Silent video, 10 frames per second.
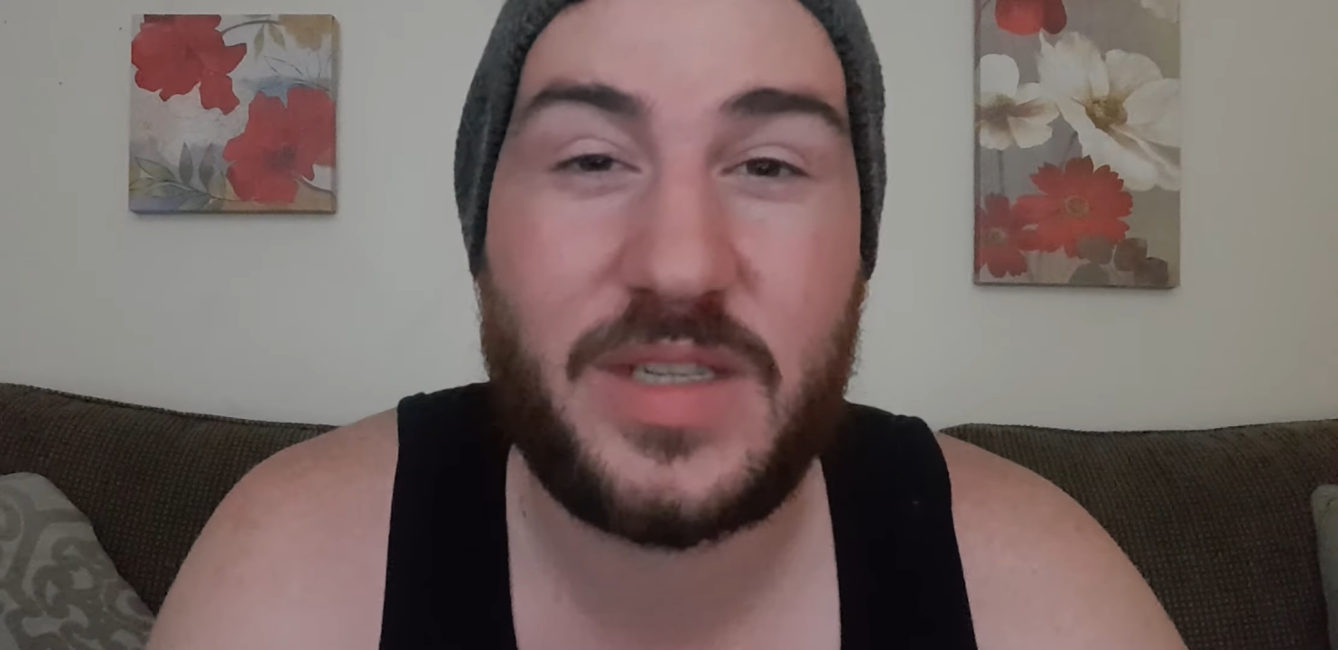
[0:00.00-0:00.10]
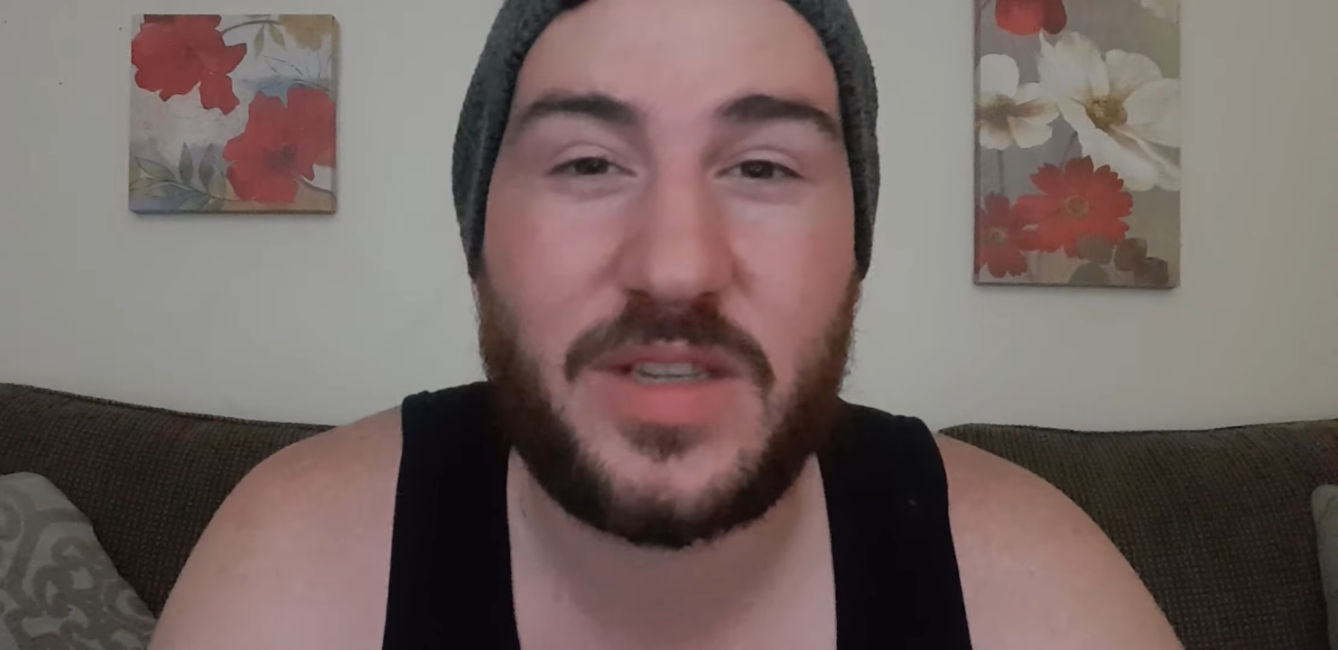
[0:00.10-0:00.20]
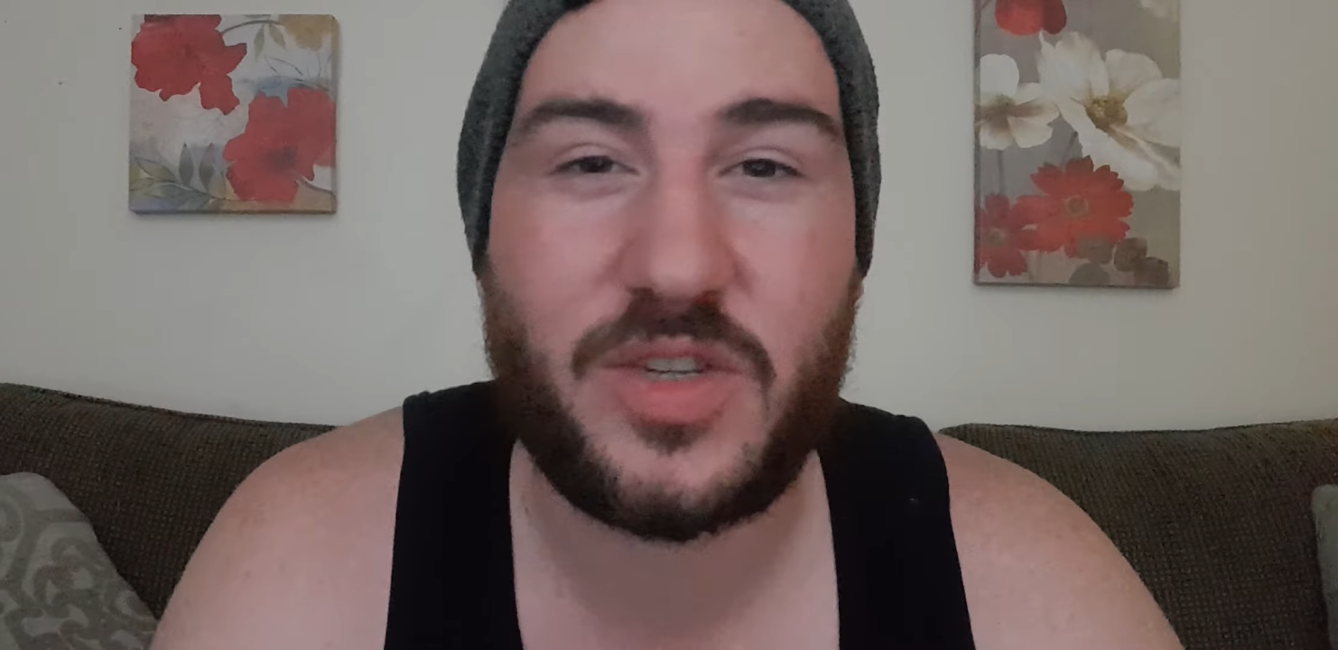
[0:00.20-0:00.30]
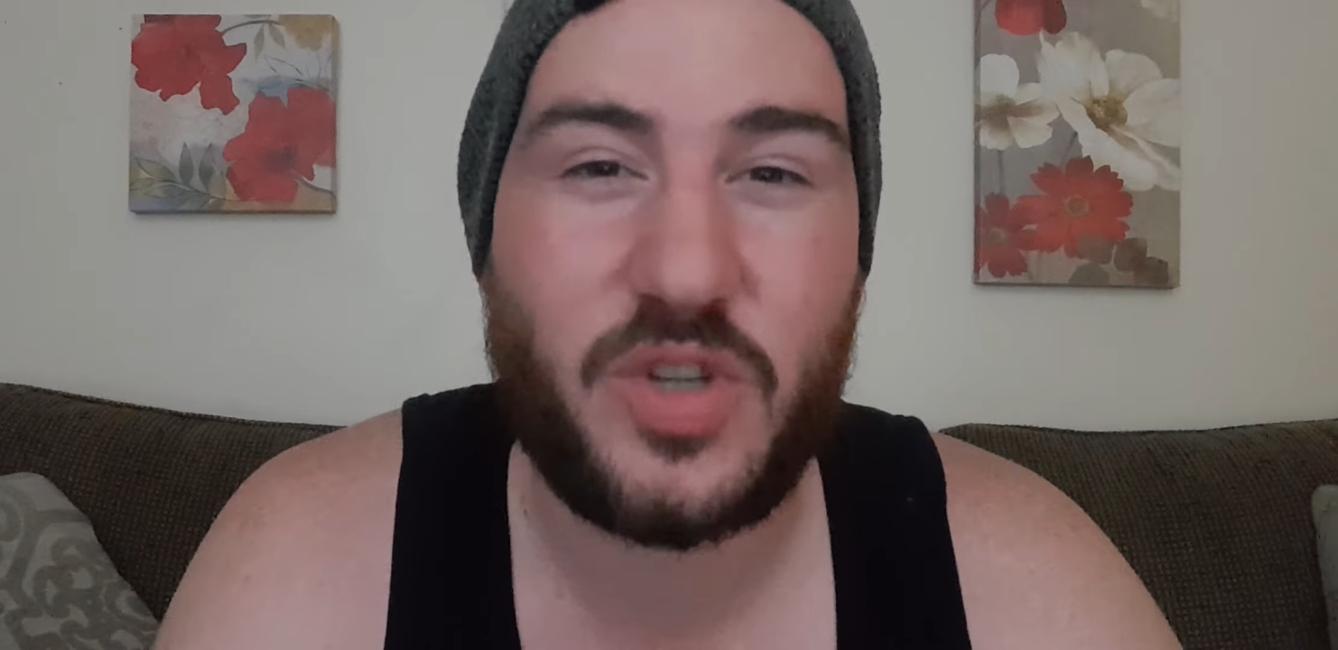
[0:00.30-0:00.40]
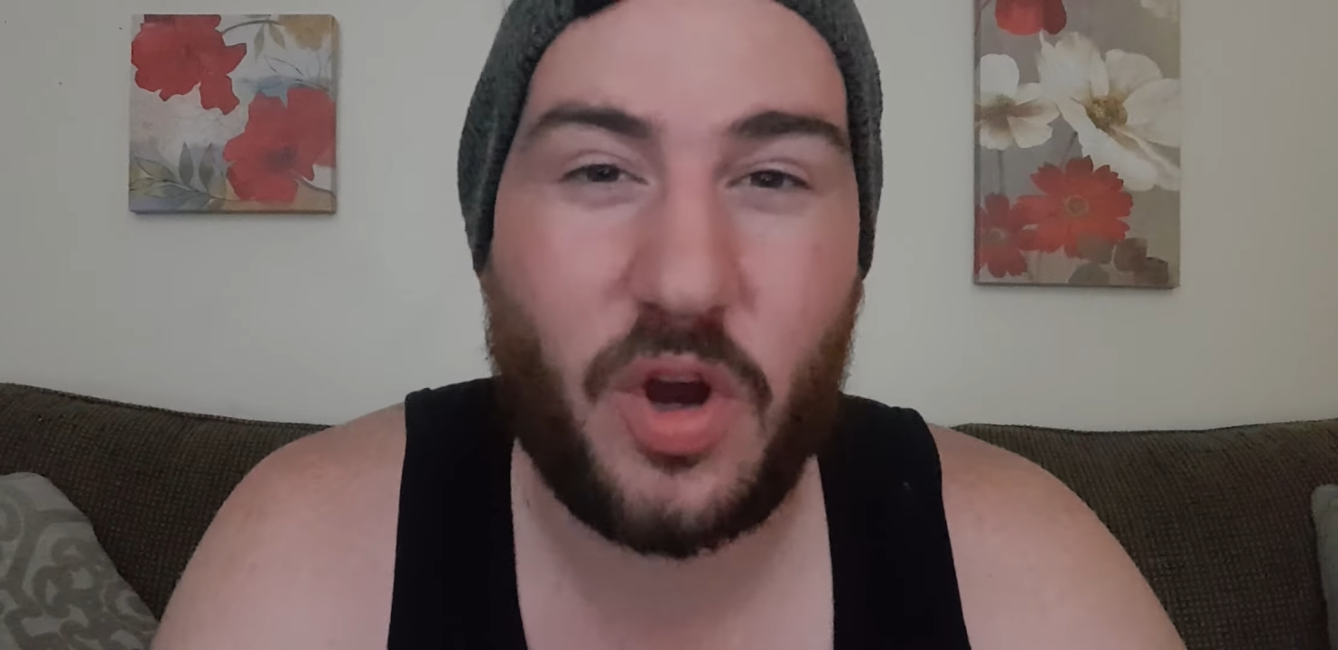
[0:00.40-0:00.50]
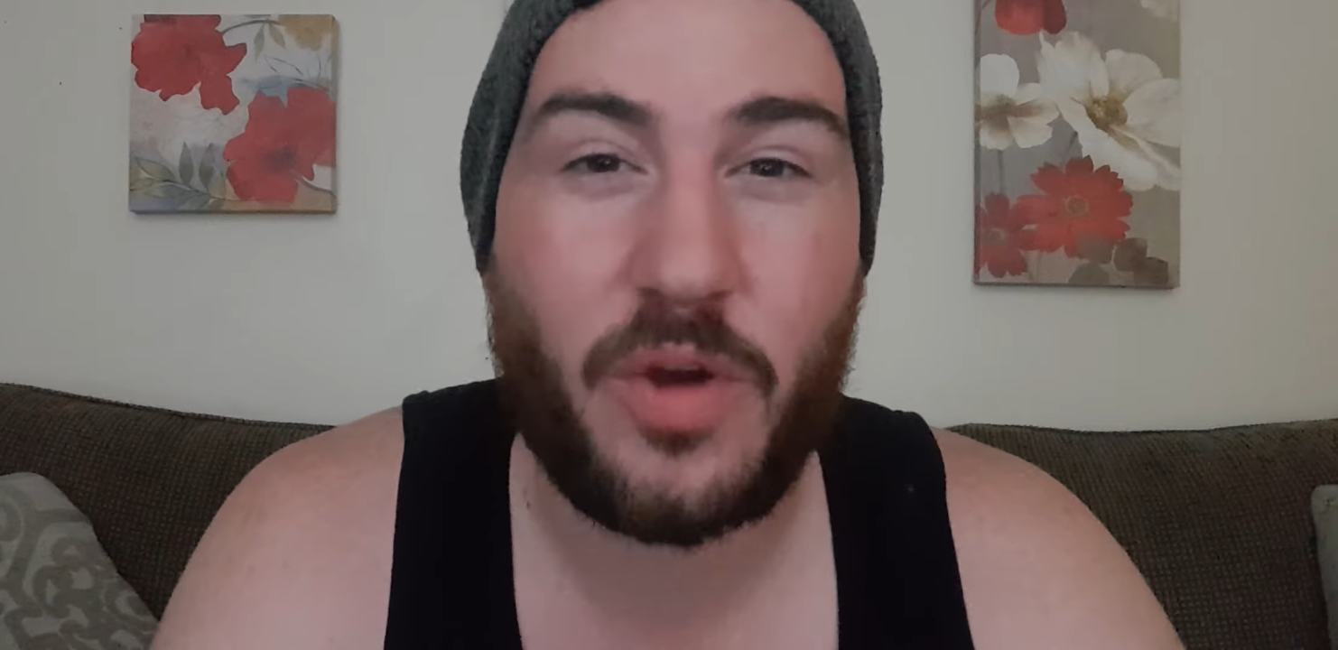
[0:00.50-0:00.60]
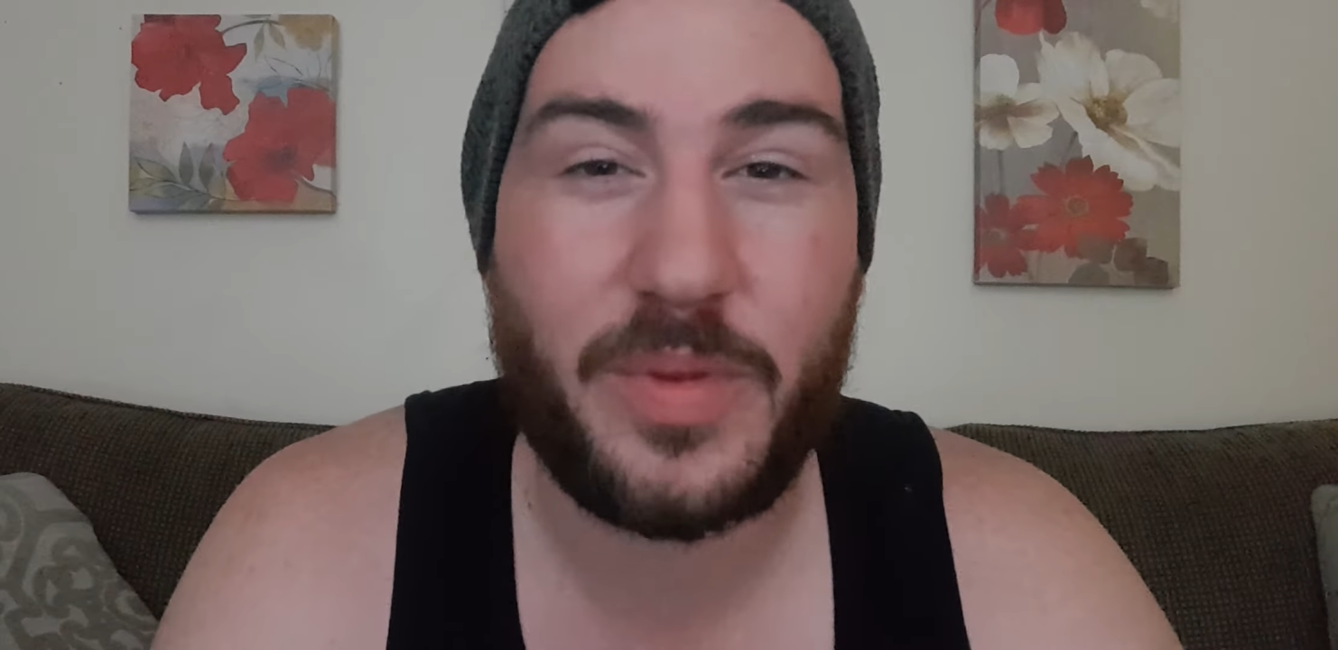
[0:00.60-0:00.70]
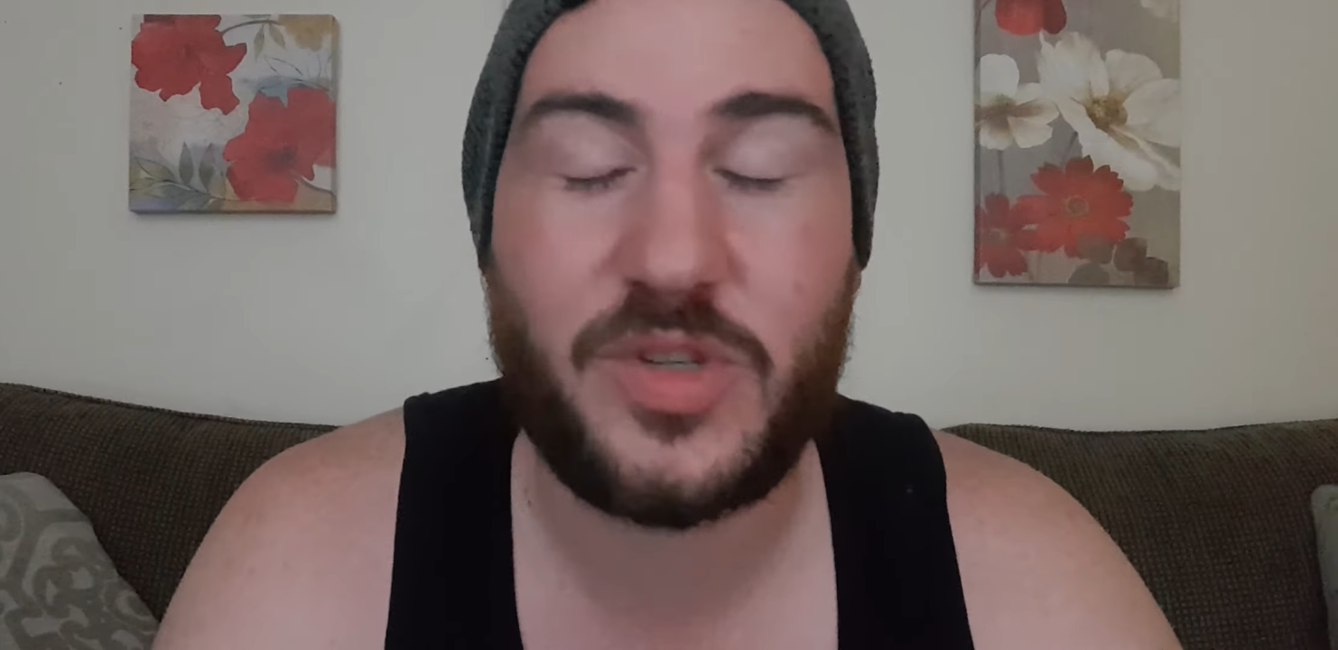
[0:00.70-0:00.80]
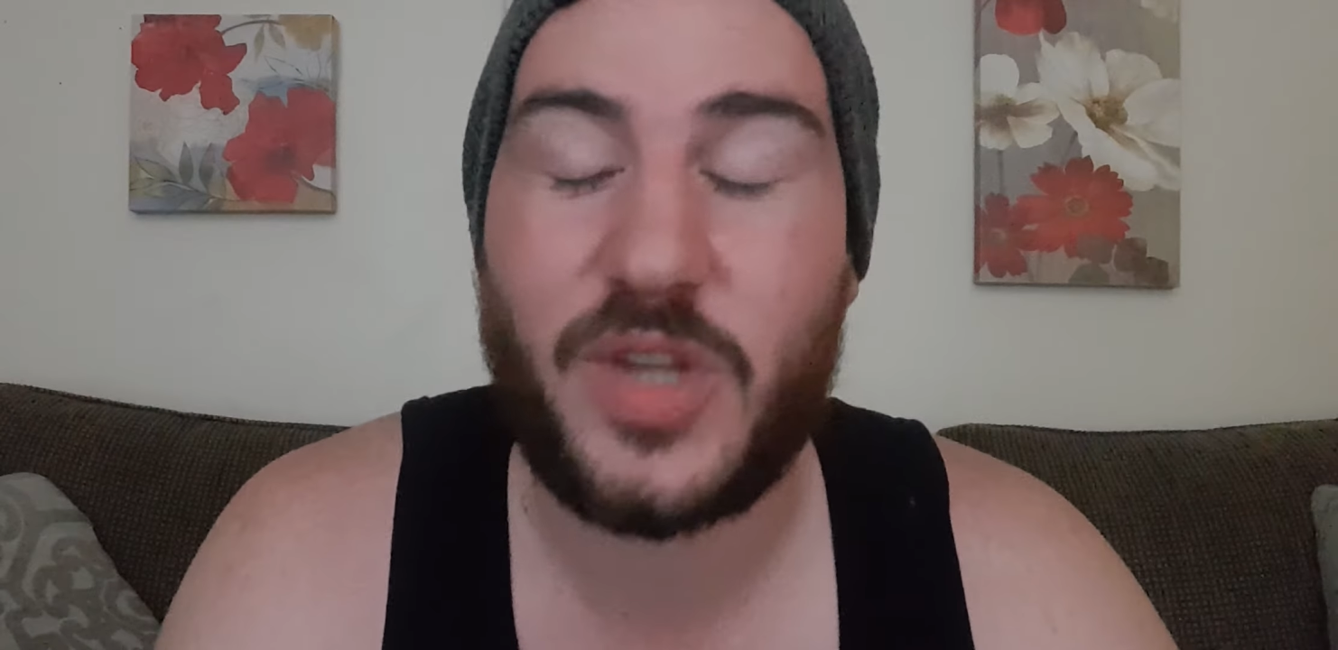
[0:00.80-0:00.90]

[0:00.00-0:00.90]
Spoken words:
such garbage.